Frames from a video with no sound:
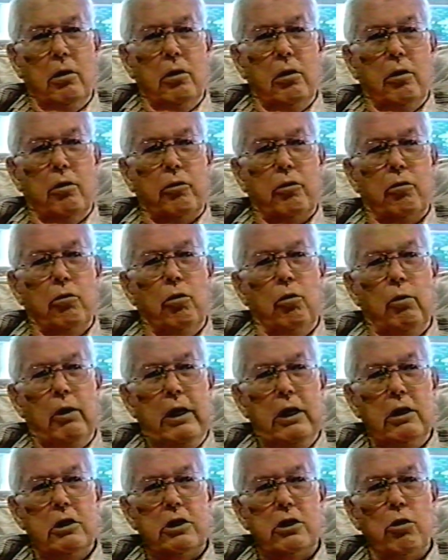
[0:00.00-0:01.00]
threw away
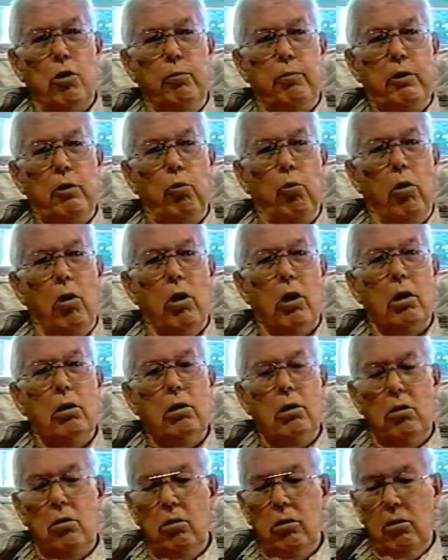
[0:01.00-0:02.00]
the soapy water
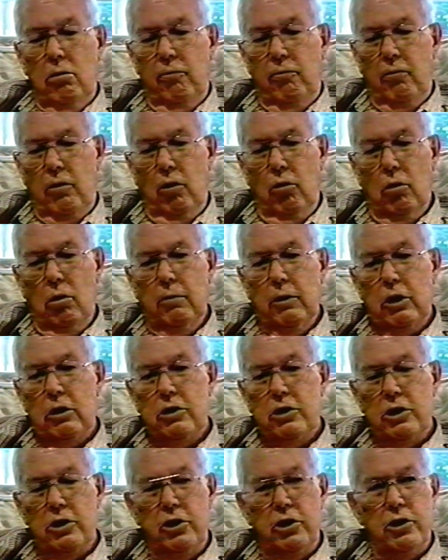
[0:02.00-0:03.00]
on the floor because
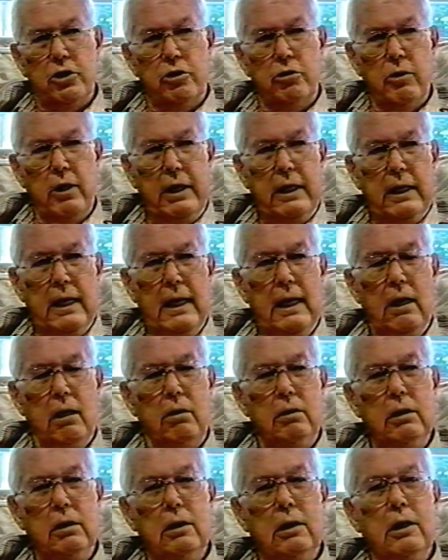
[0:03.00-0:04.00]
it just drained out.
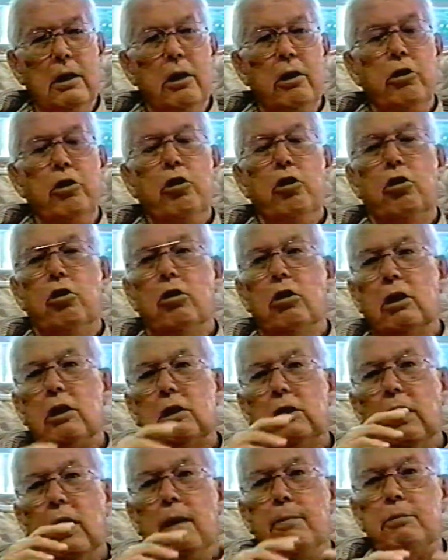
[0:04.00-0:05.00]
You took it
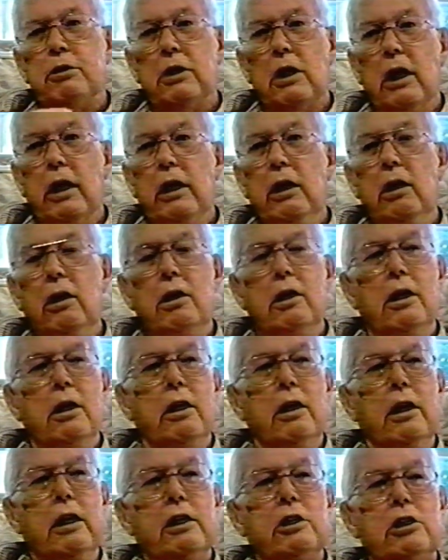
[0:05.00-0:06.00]
topside
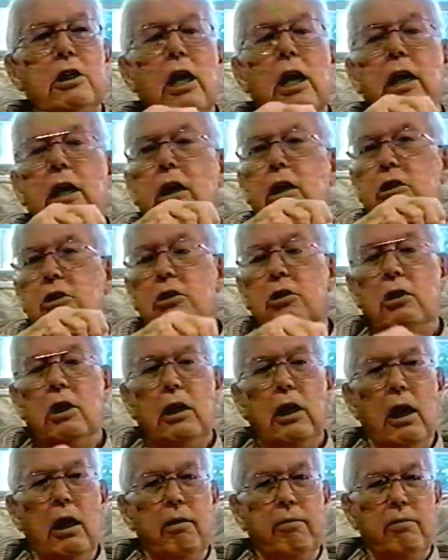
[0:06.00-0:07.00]
and tied it to the
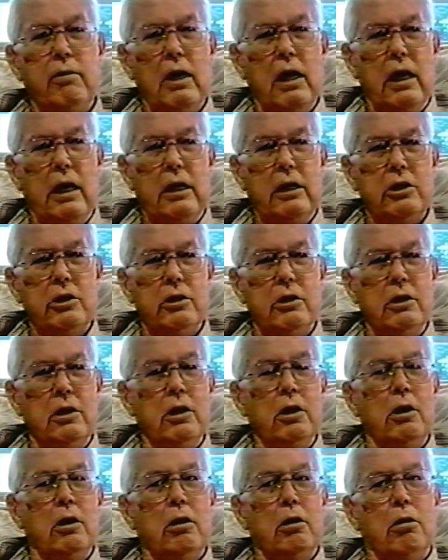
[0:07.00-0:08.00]
lifelines
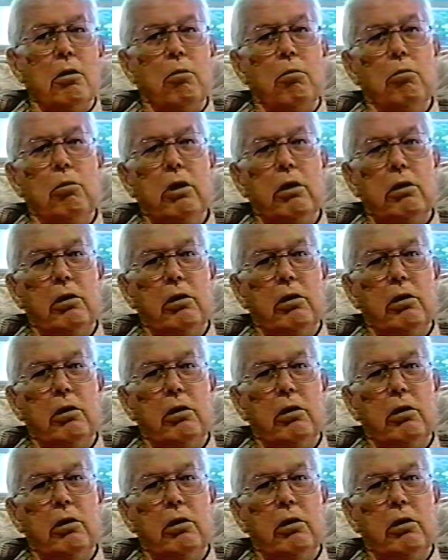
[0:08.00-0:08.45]
with